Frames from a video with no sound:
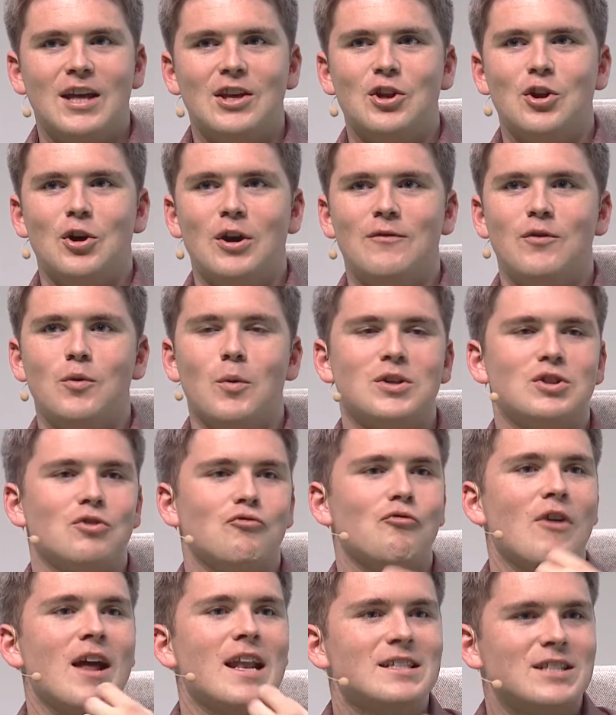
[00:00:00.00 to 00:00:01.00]
you know, if you want to
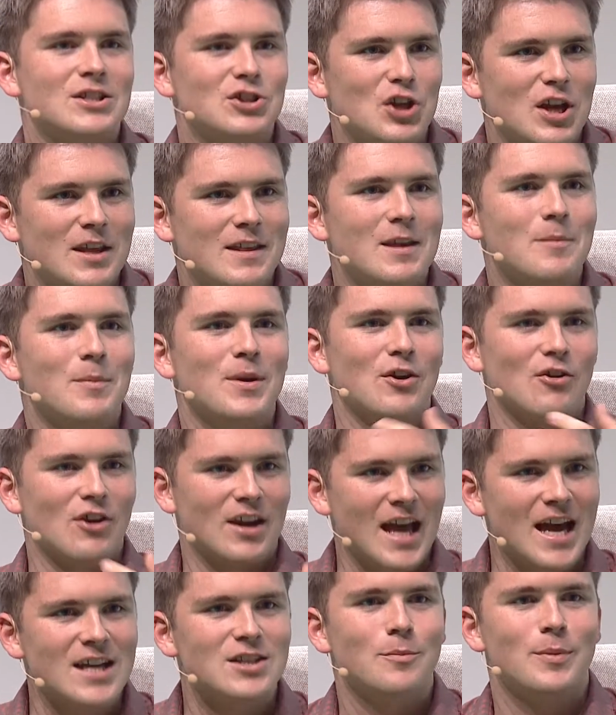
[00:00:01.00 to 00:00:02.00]
rent a JCB or a
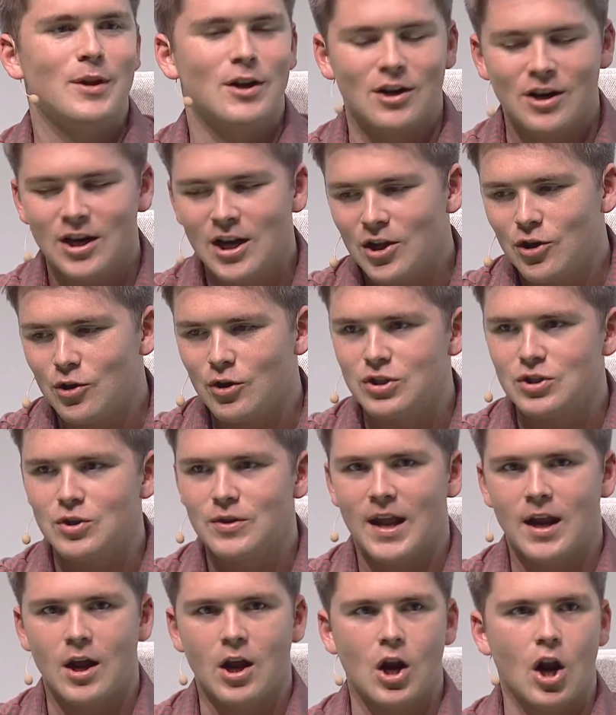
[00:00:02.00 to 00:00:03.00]
Caterpillar, you can do
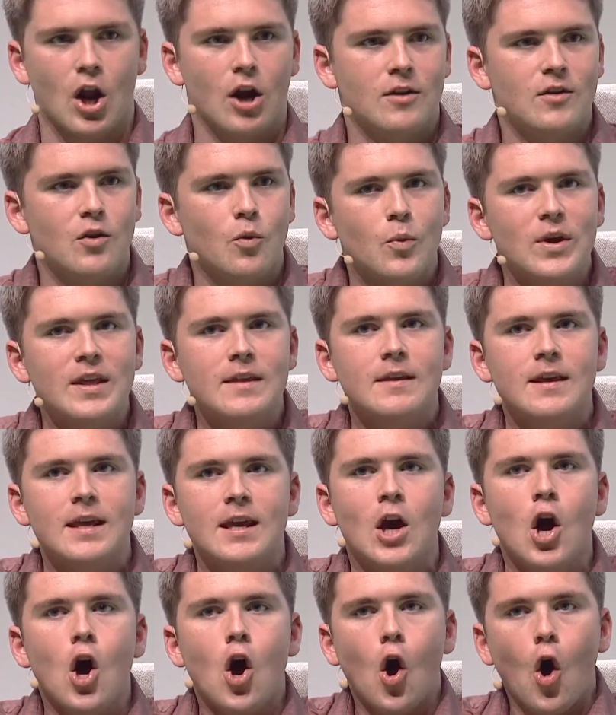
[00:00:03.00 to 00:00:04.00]
that on Clark. So we
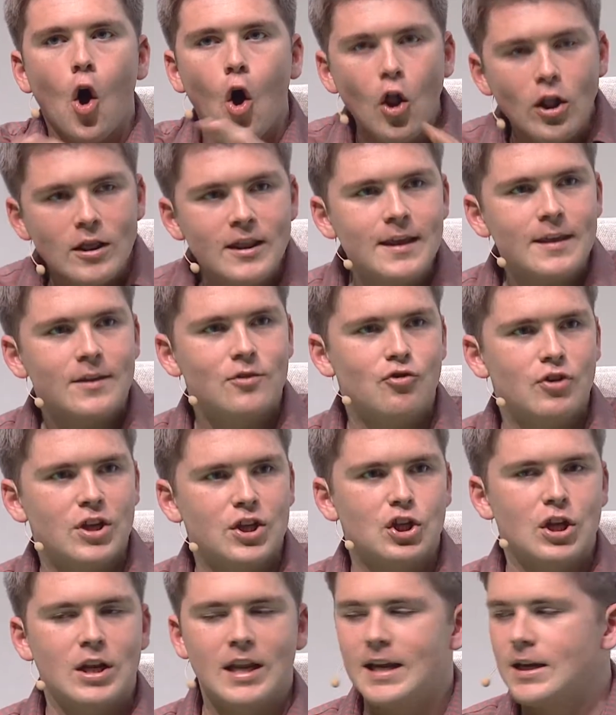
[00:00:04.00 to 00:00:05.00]
see all these
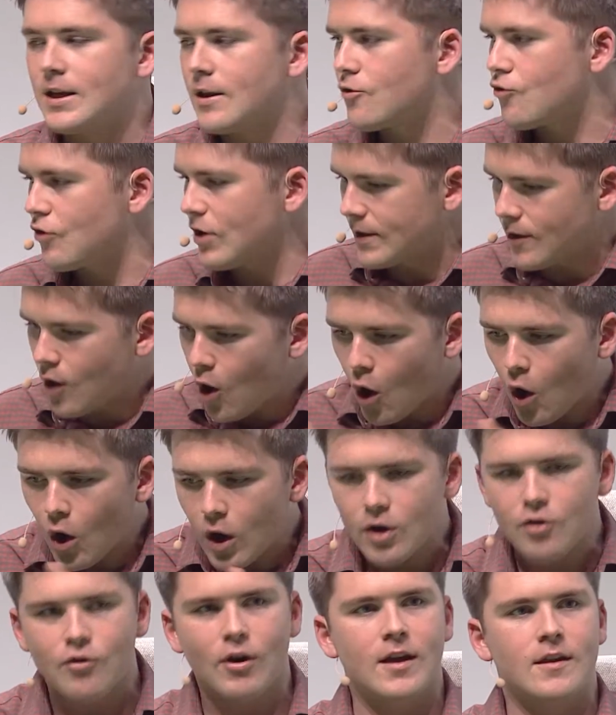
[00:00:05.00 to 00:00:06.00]
traditional industries
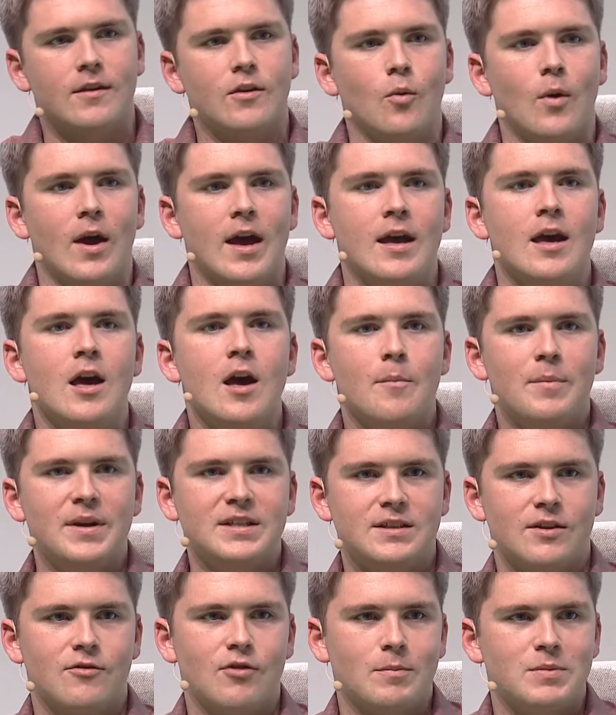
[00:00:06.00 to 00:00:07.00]
all across the way being
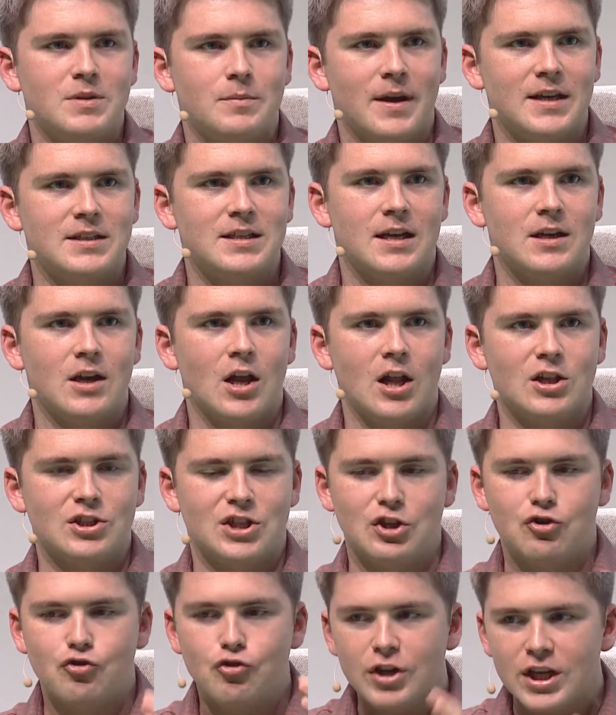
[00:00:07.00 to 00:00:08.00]
disrupted by
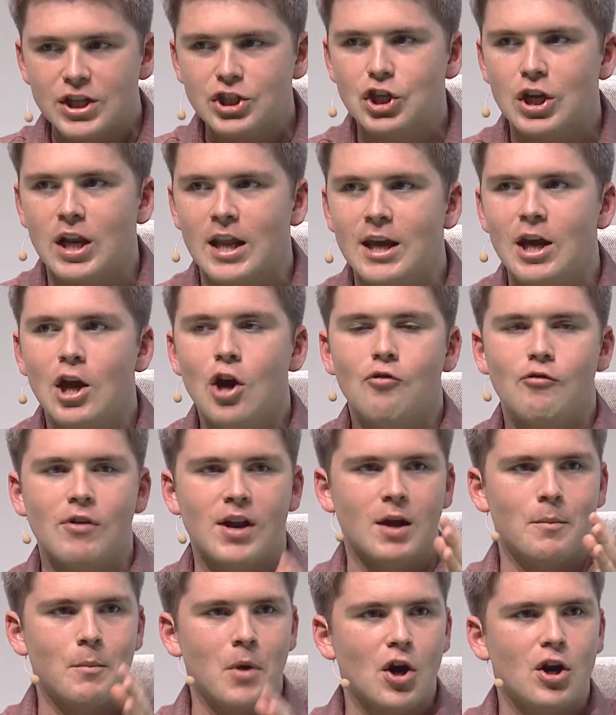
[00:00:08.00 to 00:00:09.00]
technology. Traditionally,
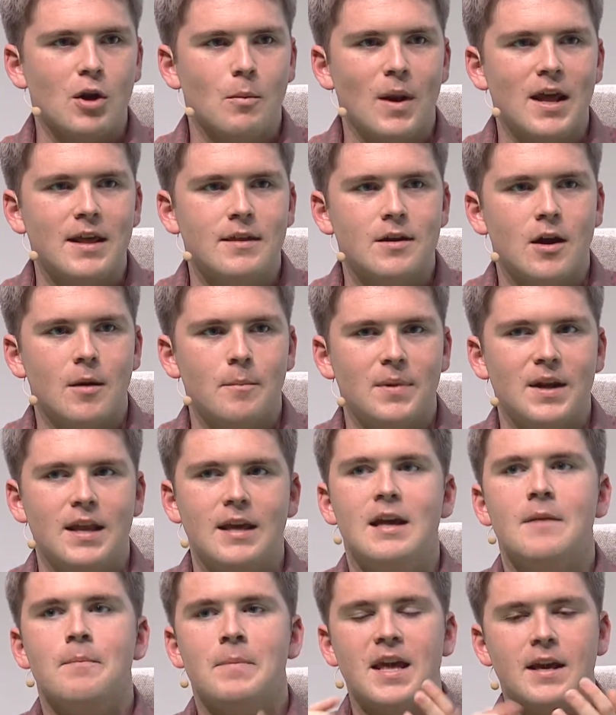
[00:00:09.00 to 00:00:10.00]
running a marketplace
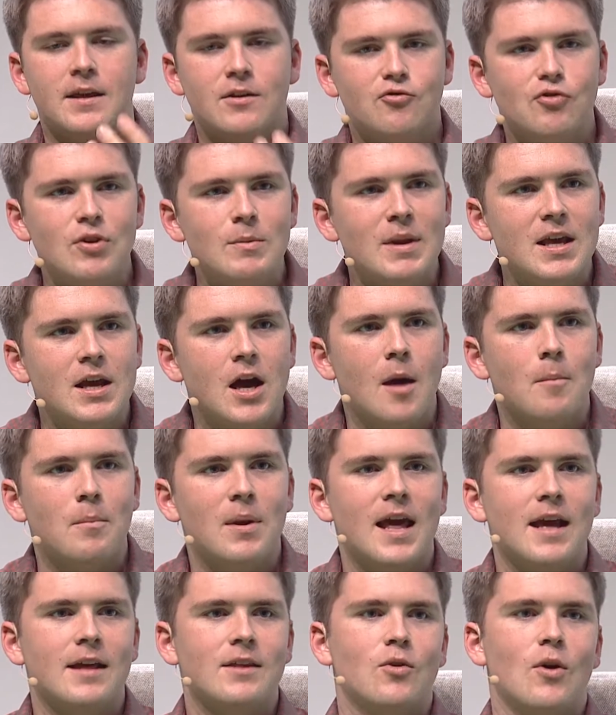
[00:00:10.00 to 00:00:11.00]
company, extremely
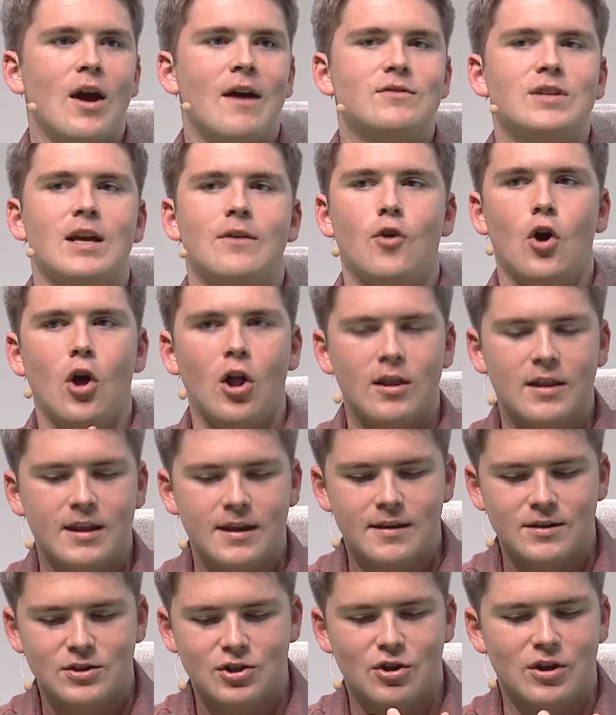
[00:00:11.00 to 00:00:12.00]
complex. You have to have all
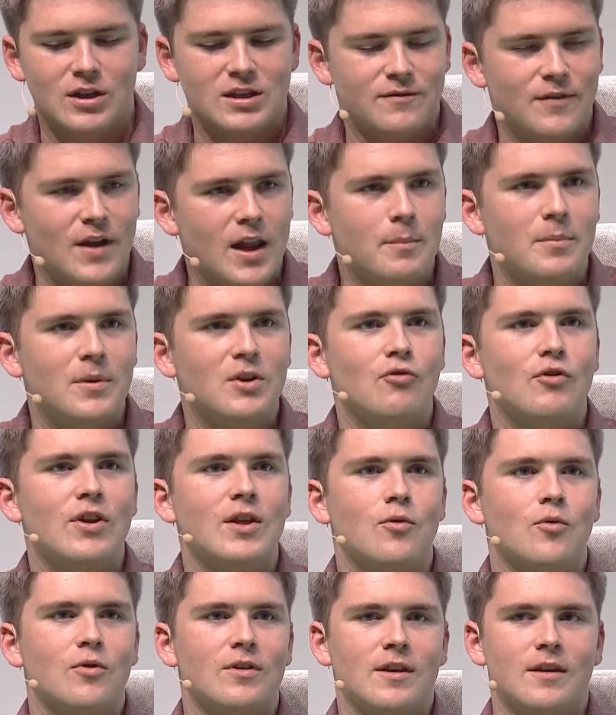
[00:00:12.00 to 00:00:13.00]
these internal development
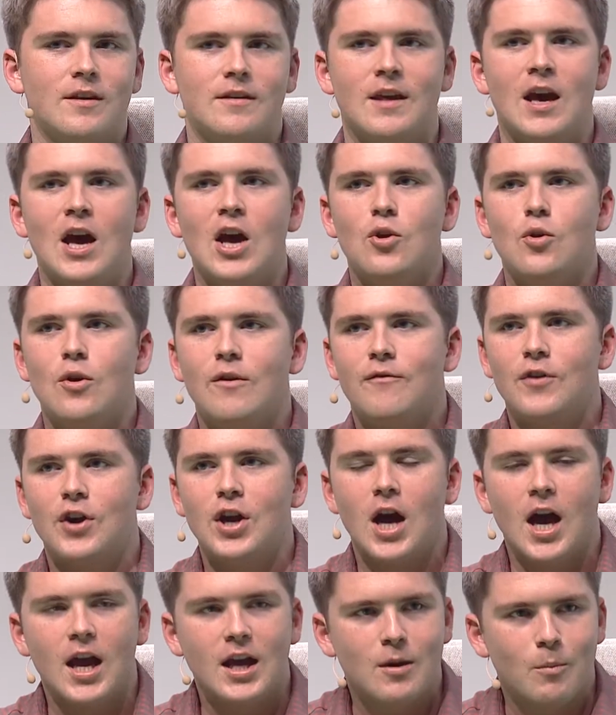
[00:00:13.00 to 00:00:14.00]
resources. You have
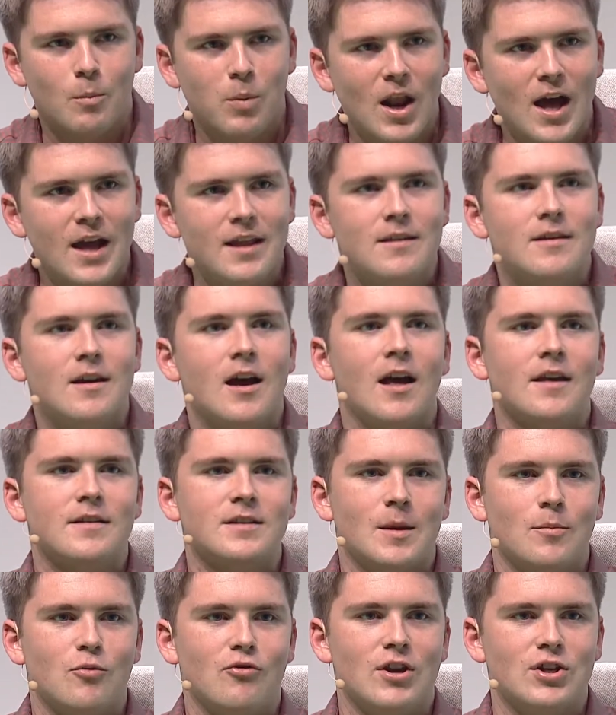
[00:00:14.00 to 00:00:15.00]
very high compliance costs,
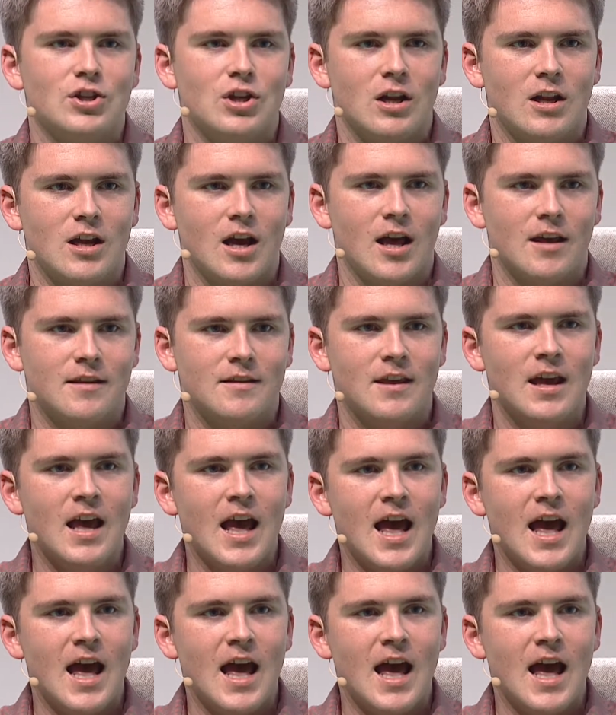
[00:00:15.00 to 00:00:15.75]
operational costs.